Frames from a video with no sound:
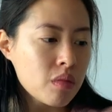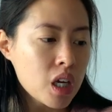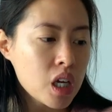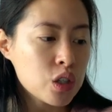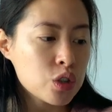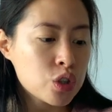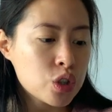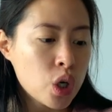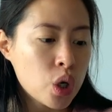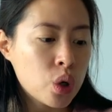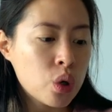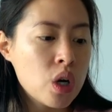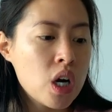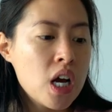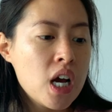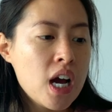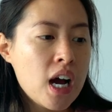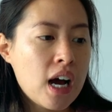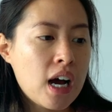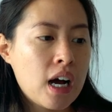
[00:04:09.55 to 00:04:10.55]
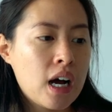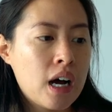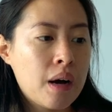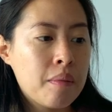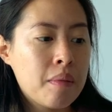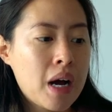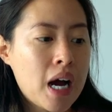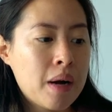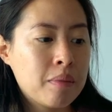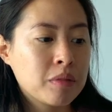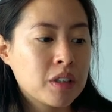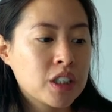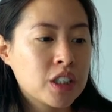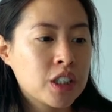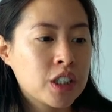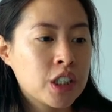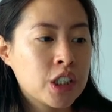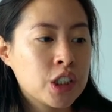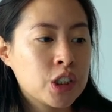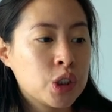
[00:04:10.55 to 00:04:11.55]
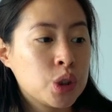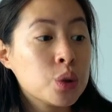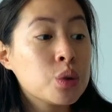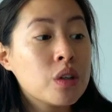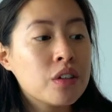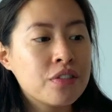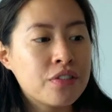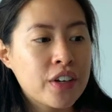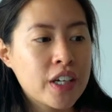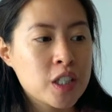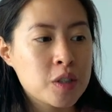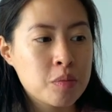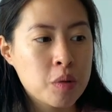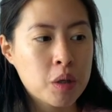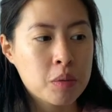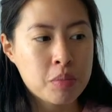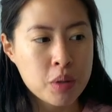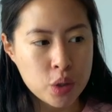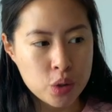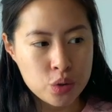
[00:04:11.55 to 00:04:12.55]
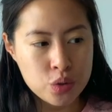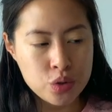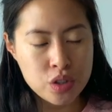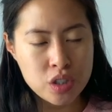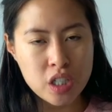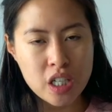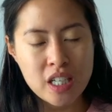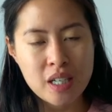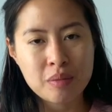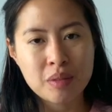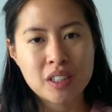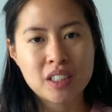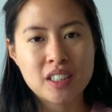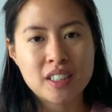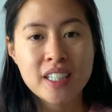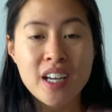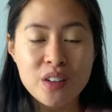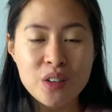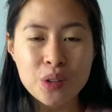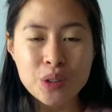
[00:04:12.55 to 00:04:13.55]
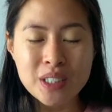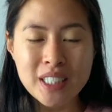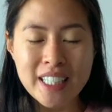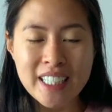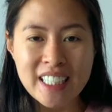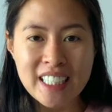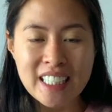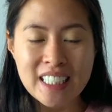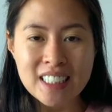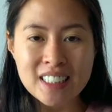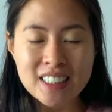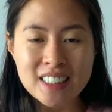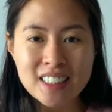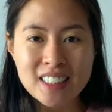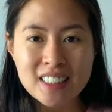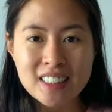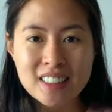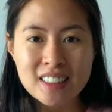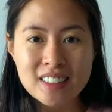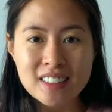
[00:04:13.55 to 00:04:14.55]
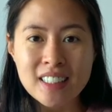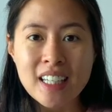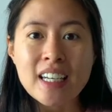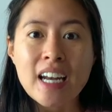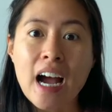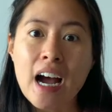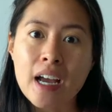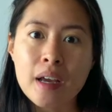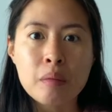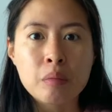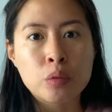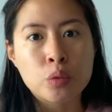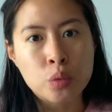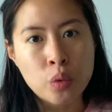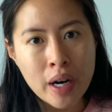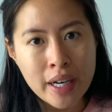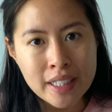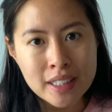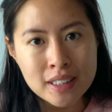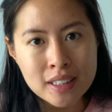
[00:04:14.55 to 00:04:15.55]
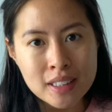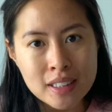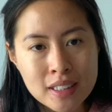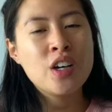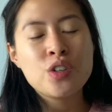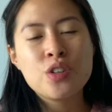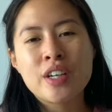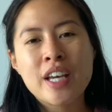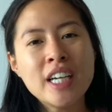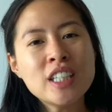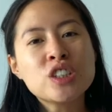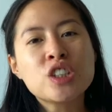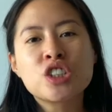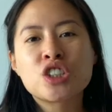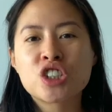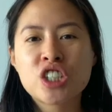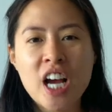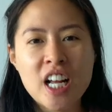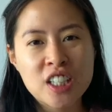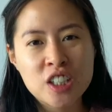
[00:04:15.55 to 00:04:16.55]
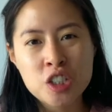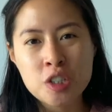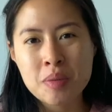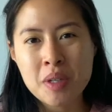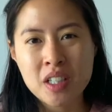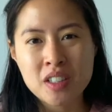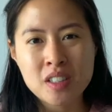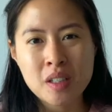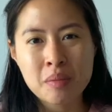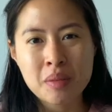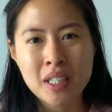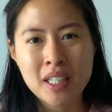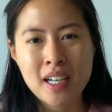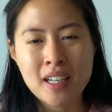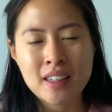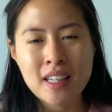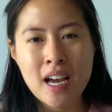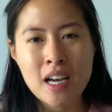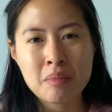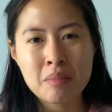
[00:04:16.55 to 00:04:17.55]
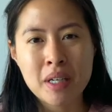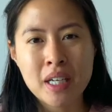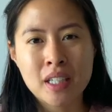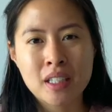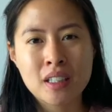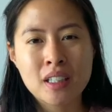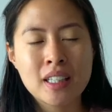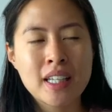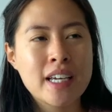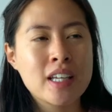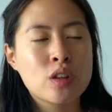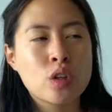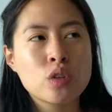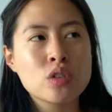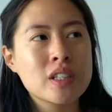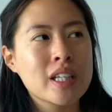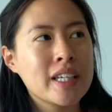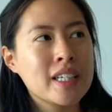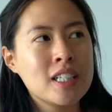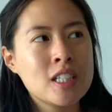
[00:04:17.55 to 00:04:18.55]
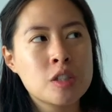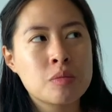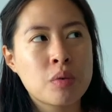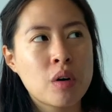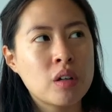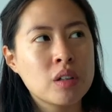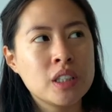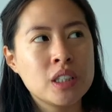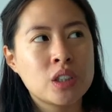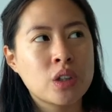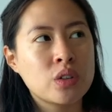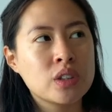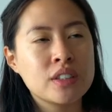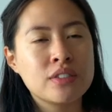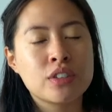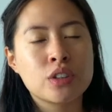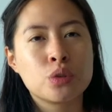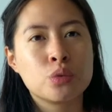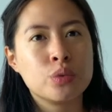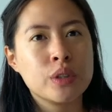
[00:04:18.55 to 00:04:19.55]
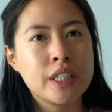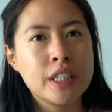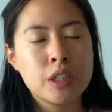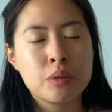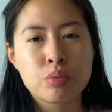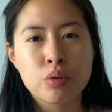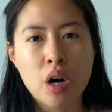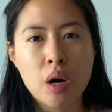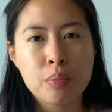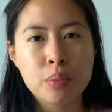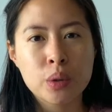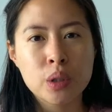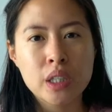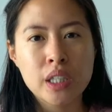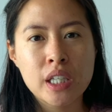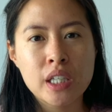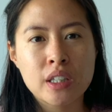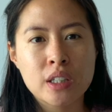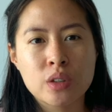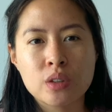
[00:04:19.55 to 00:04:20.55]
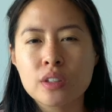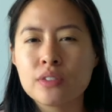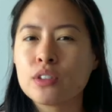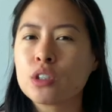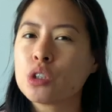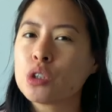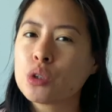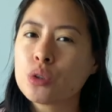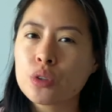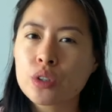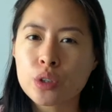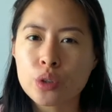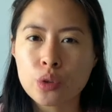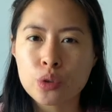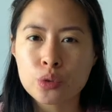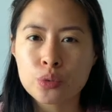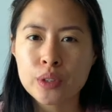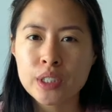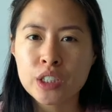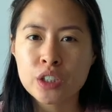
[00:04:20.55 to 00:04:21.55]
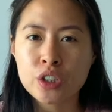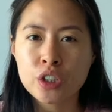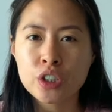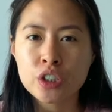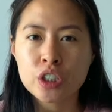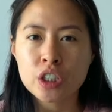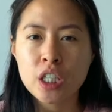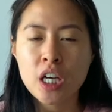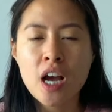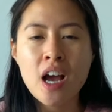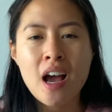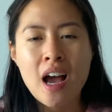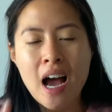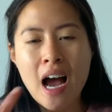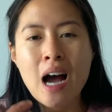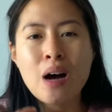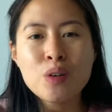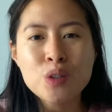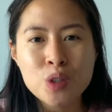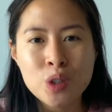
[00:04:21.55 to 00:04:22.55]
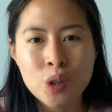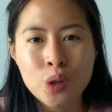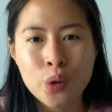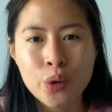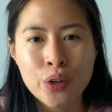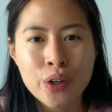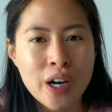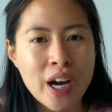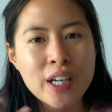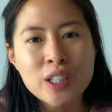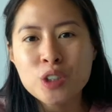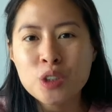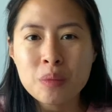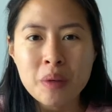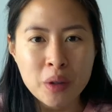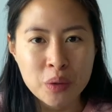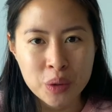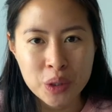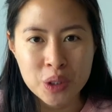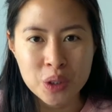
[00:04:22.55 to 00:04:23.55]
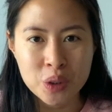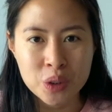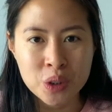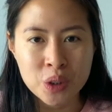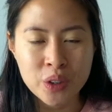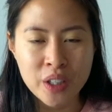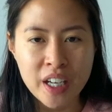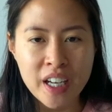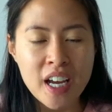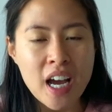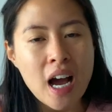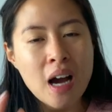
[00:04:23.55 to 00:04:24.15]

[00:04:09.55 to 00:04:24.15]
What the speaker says: So, I'm going to do a Facebook post and I'm going to tell those ladies that I'm right. You can't just challenge me on something like that, man. Like, those ladies probably don't even read properly. They don't even do their own research. I was a lawyer. I do my research, okay?